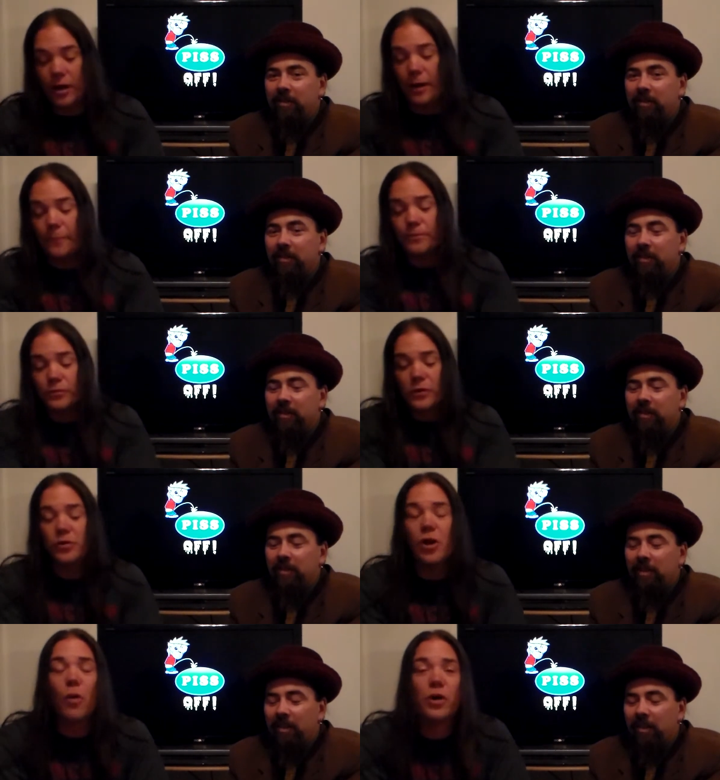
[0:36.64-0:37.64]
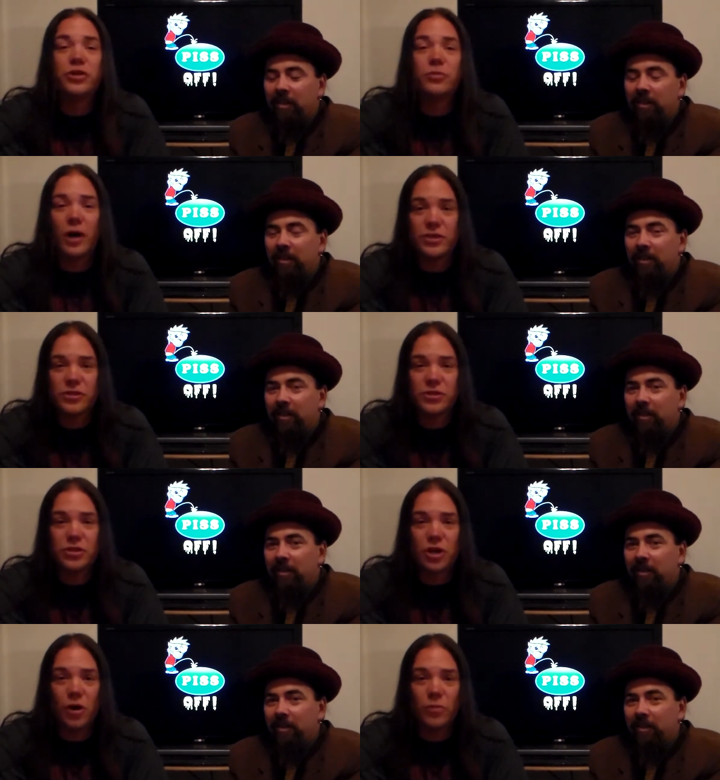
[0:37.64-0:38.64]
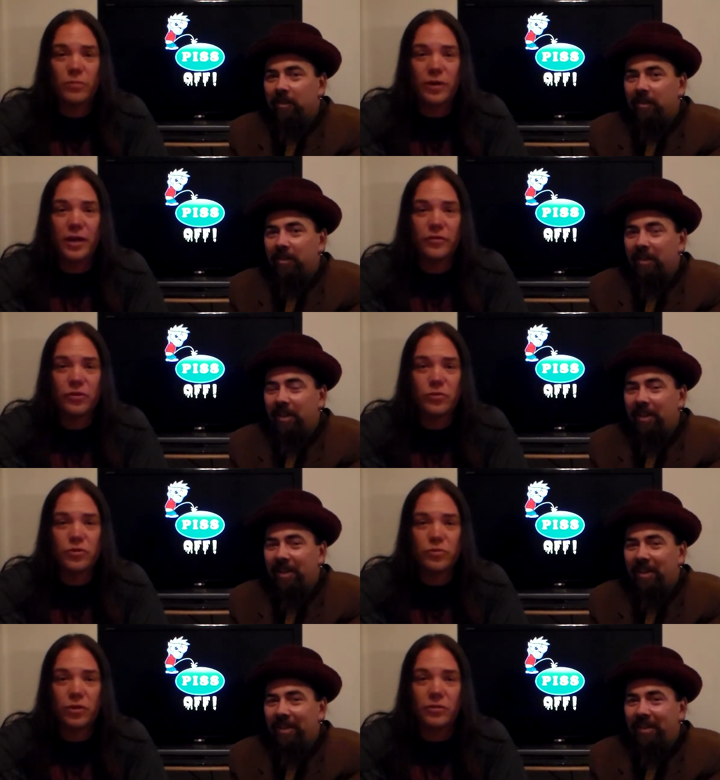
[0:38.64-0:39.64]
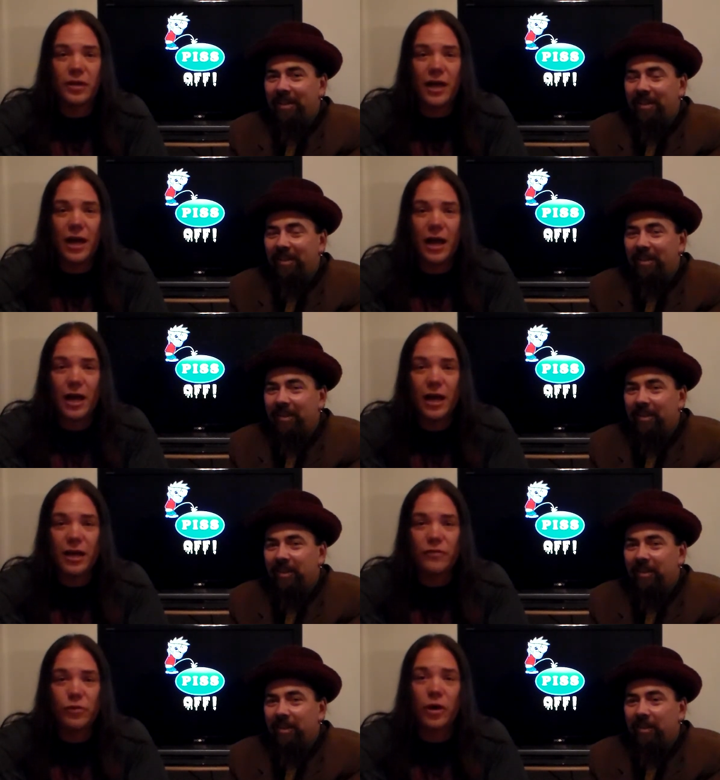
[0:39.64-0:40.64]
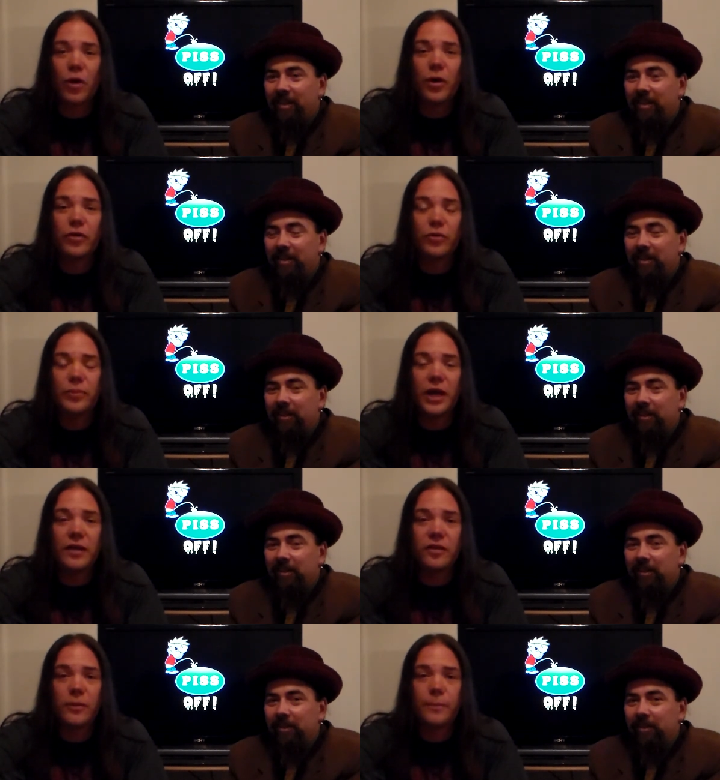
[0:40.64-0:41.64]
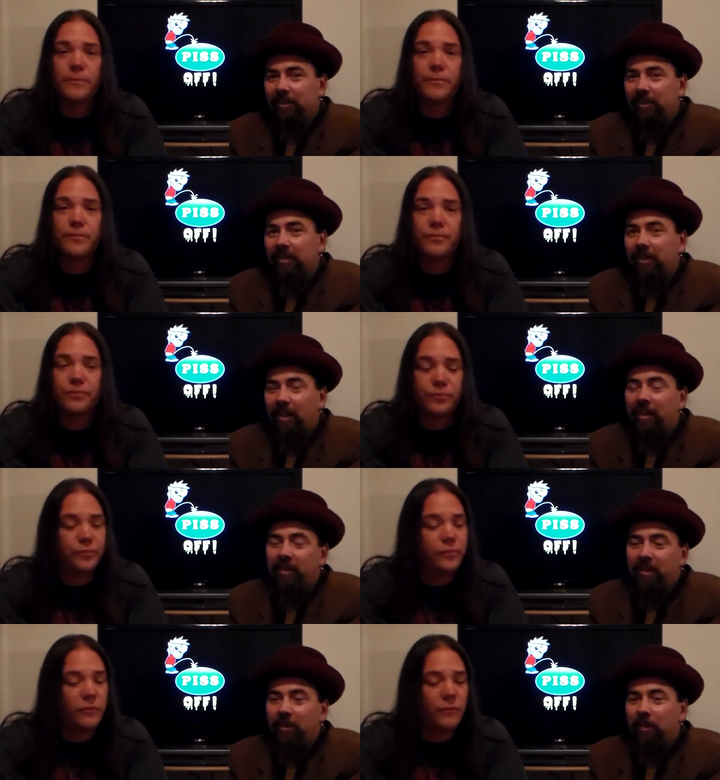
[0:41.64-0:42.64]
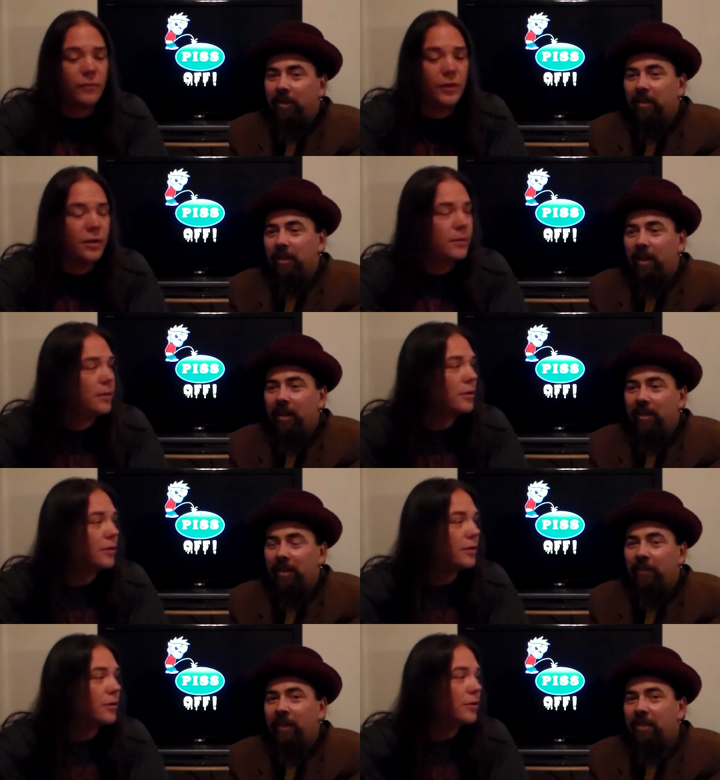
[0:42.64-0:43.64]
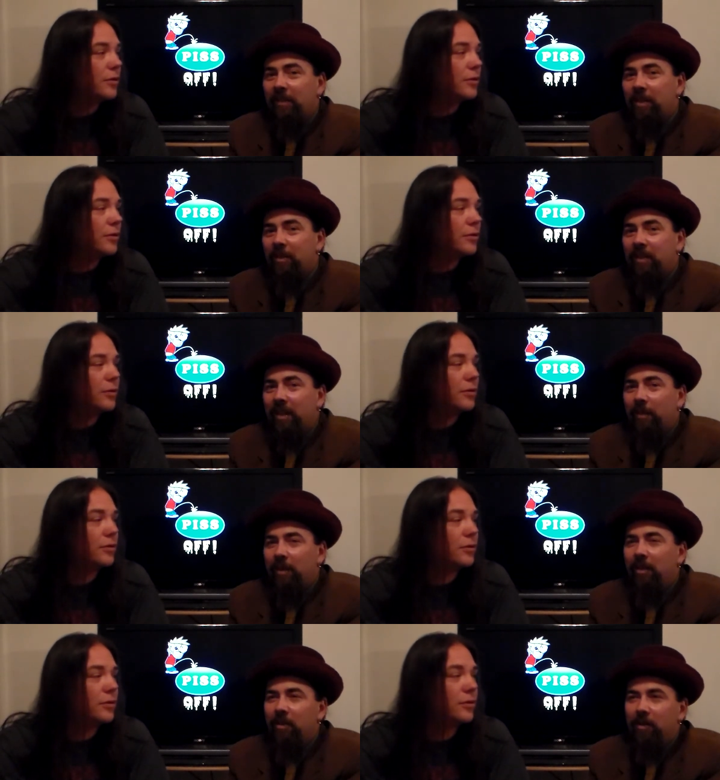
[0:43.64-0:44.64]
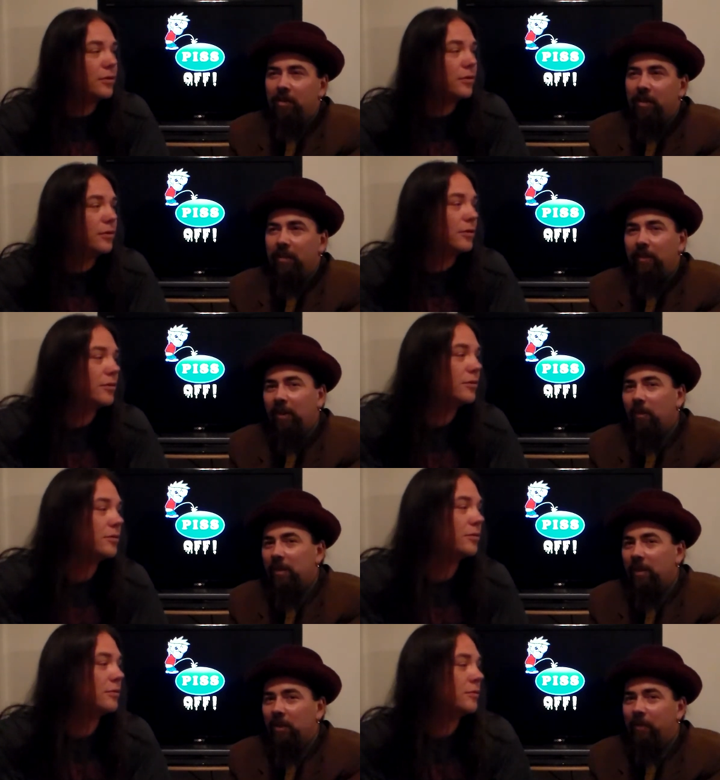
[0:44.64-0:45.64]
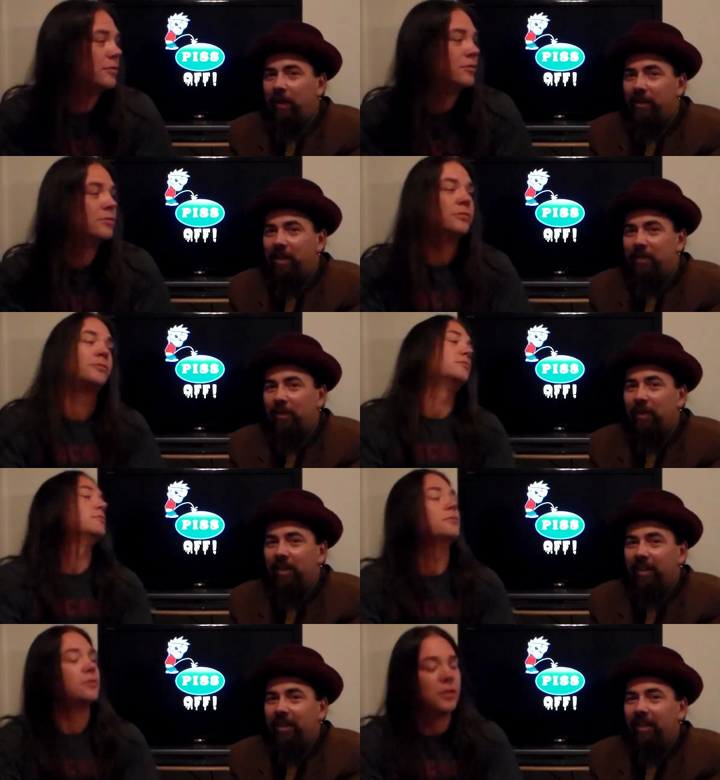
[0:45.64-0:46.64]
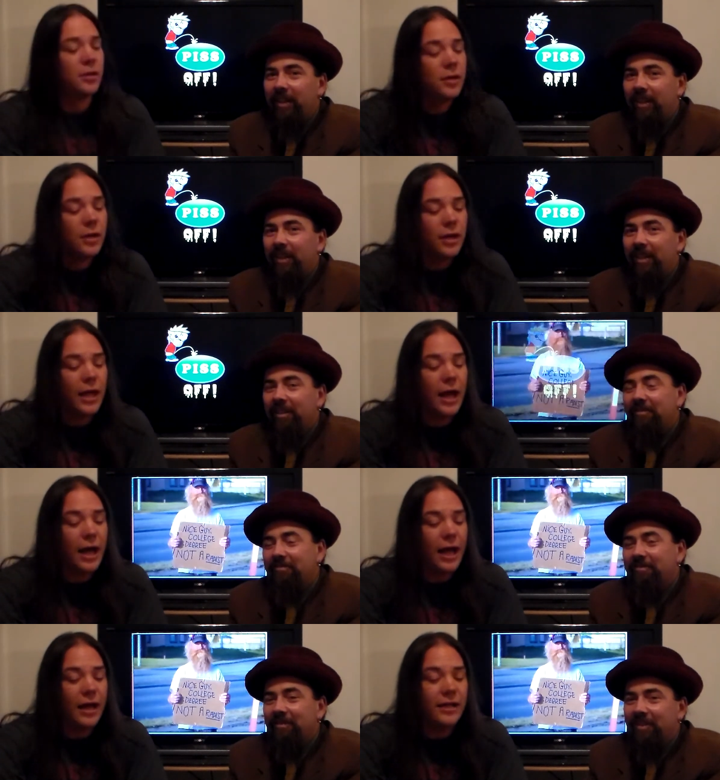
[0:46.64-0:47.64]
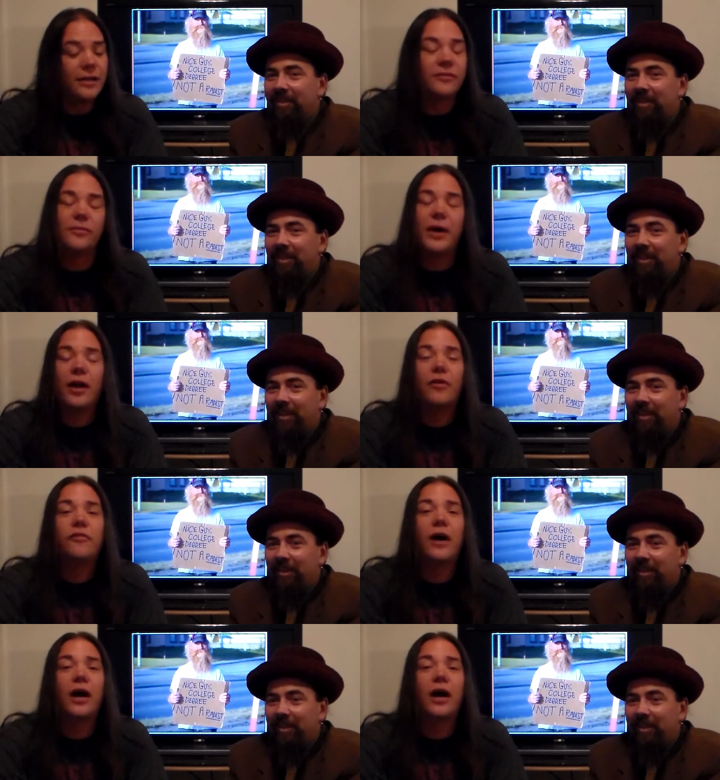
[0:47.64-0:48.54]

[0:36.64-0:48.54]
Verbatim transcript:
Speaker 1: Um, no one should watch this show, as usual. Uh, if you are going to, be 18.
Speaker 2: Don't worry, uh, the offensive things we say, we usually find one thing to apologize for. Yeah, as a matter of